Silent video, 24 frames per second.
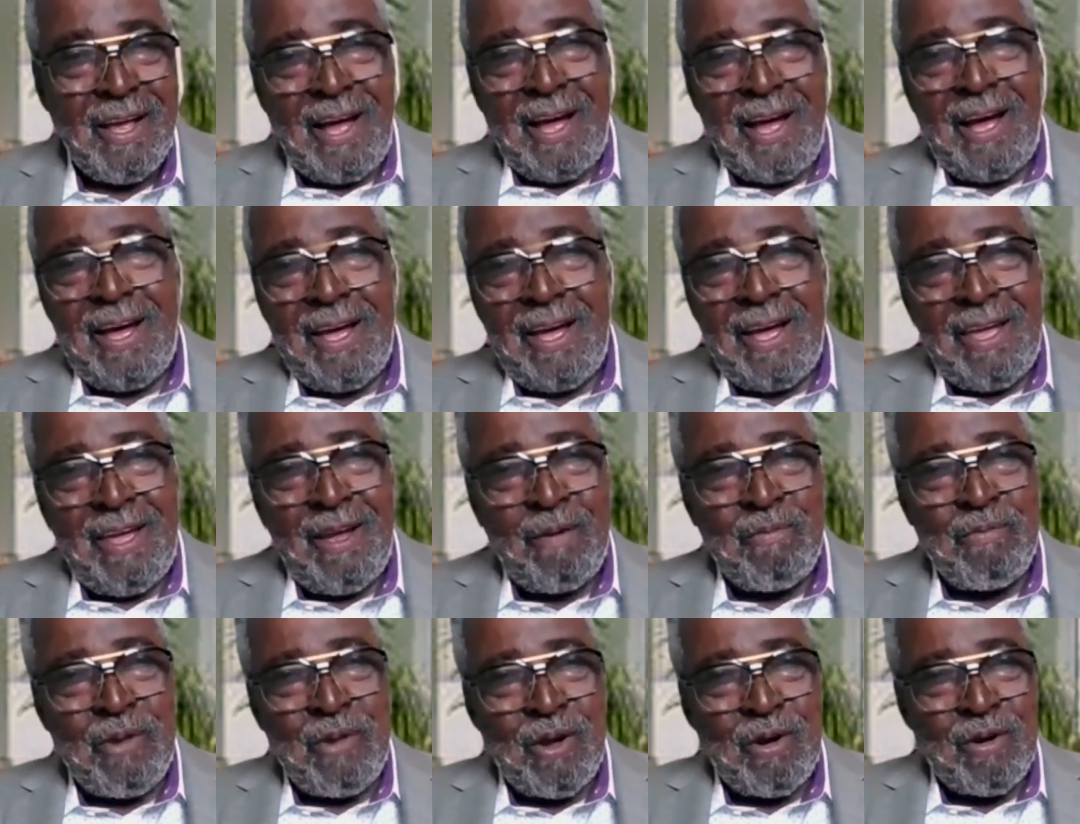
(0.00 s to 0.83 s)
I
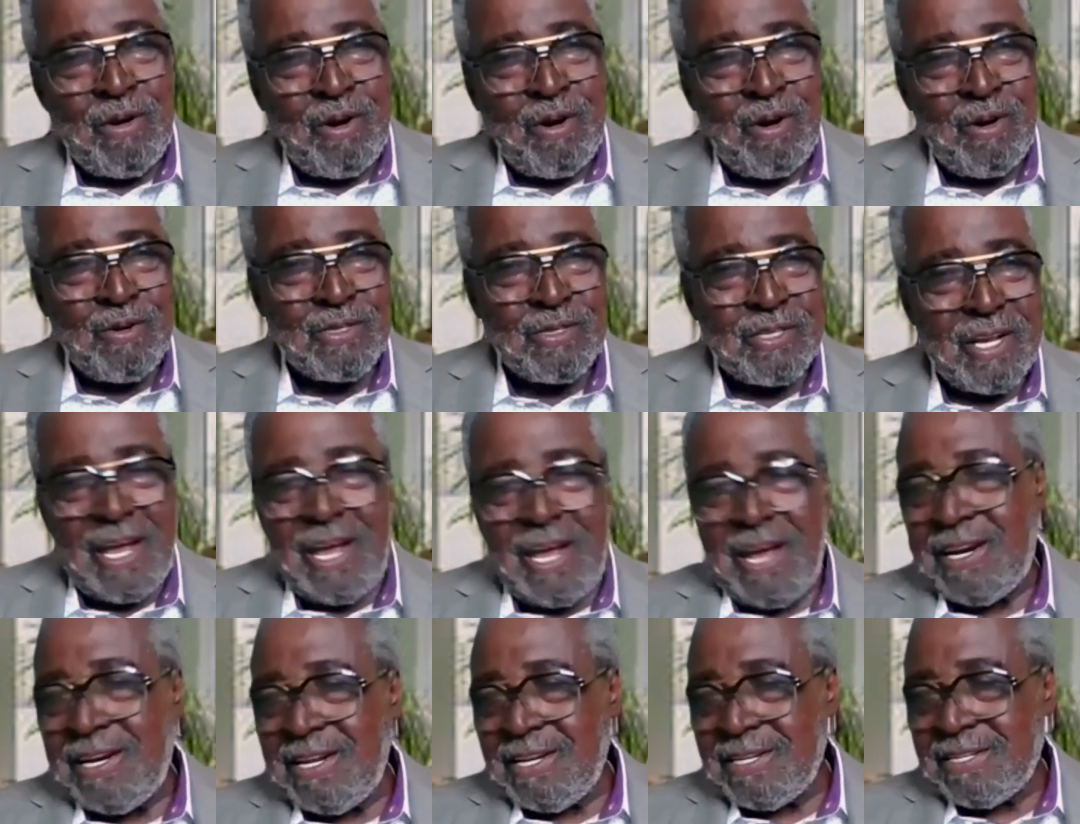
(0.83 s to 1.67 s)
am your host,
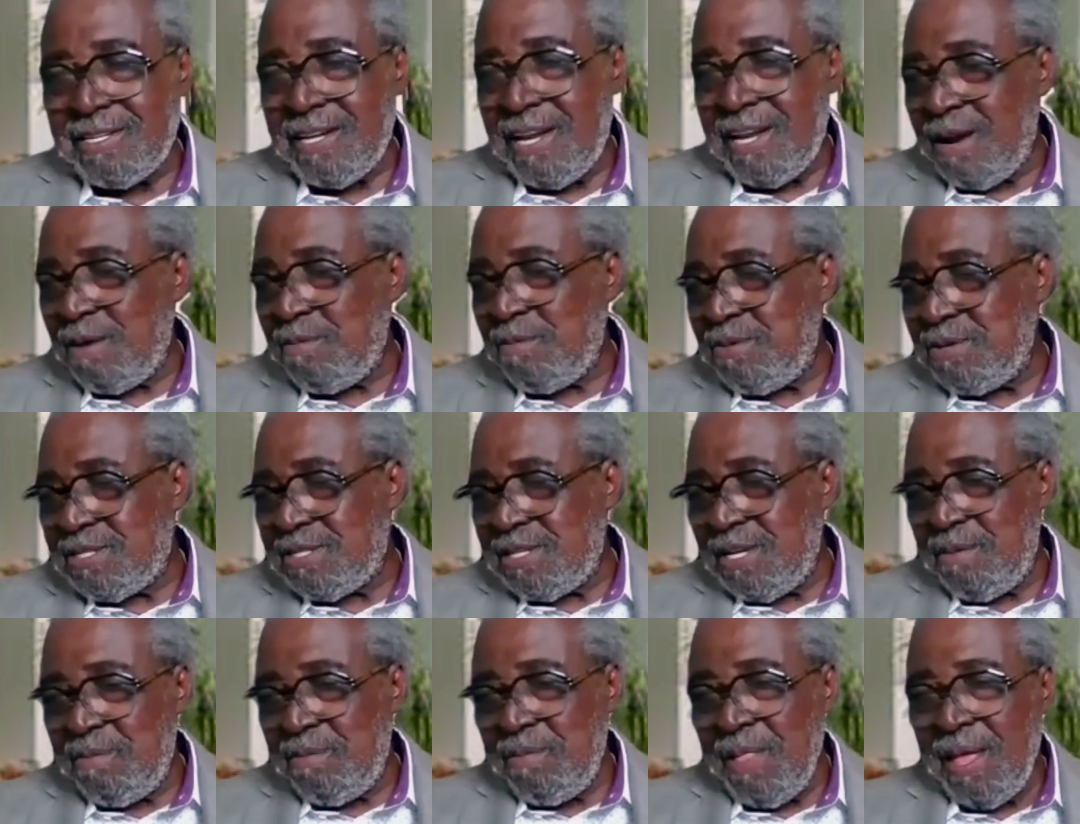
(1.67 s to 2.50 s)
Alex
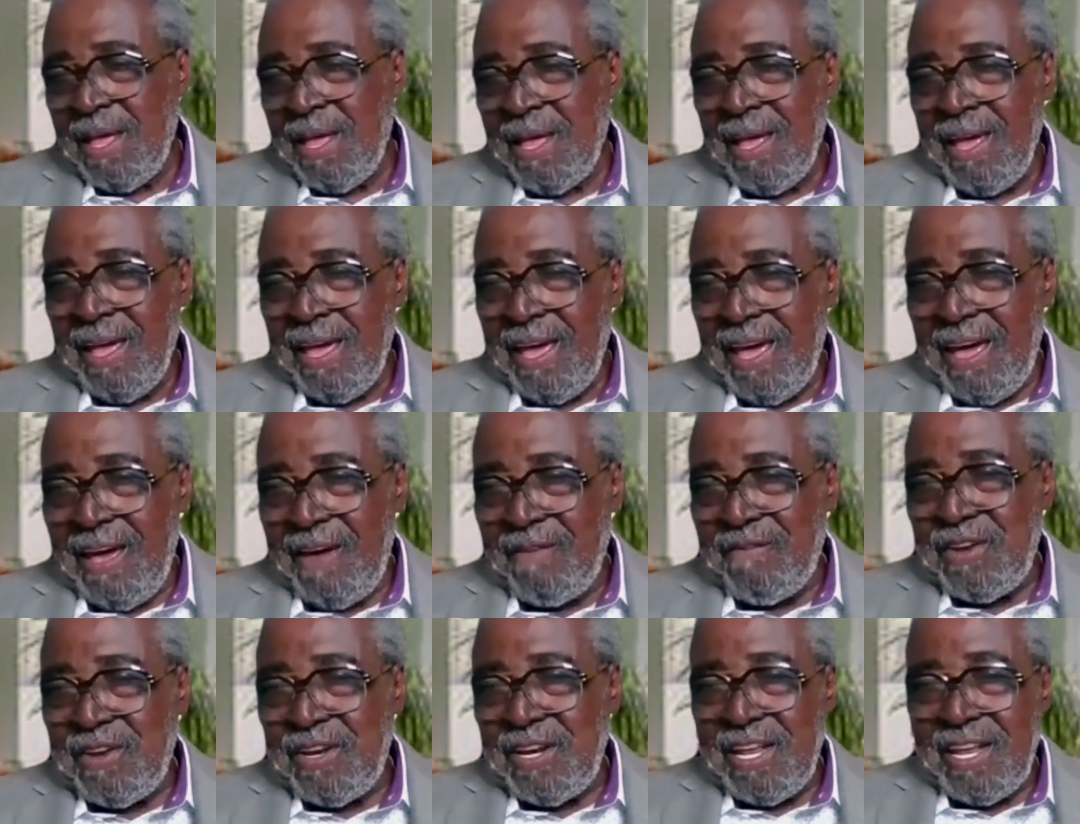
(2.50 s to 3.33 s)
Habersham,
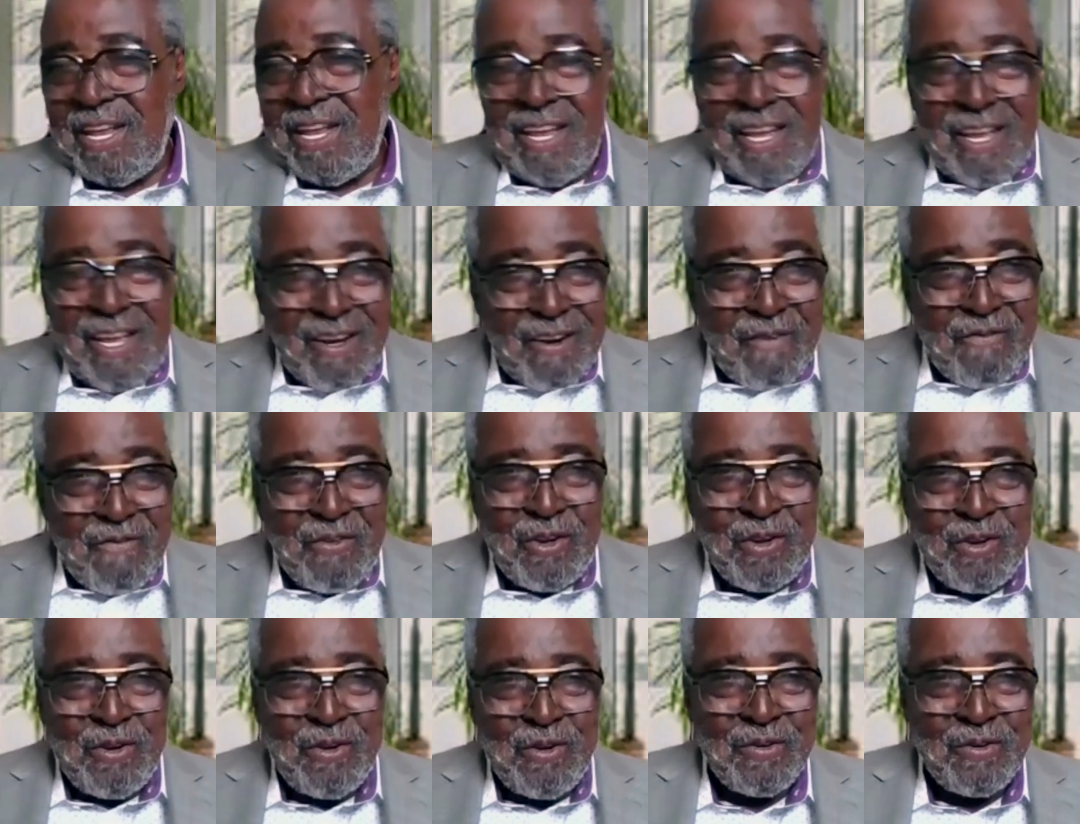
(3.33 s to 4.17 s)
having
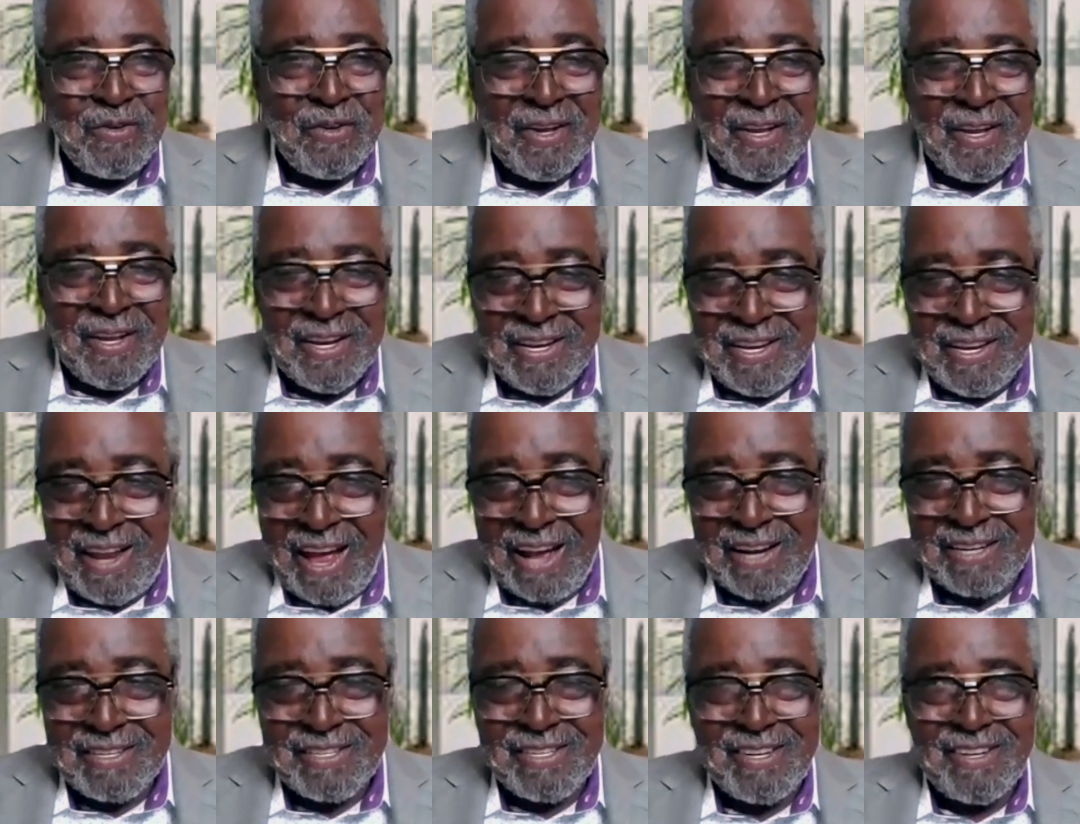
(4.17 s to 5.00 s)
interviewed
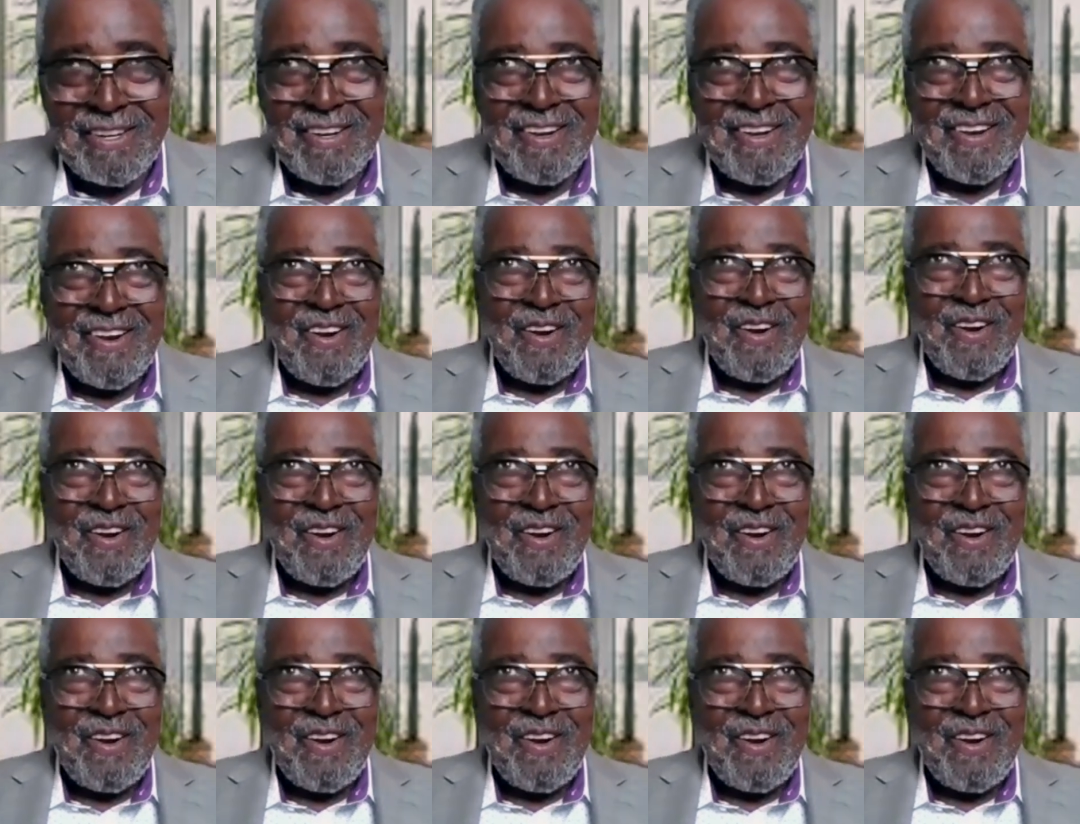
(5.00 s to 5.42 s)
Dr.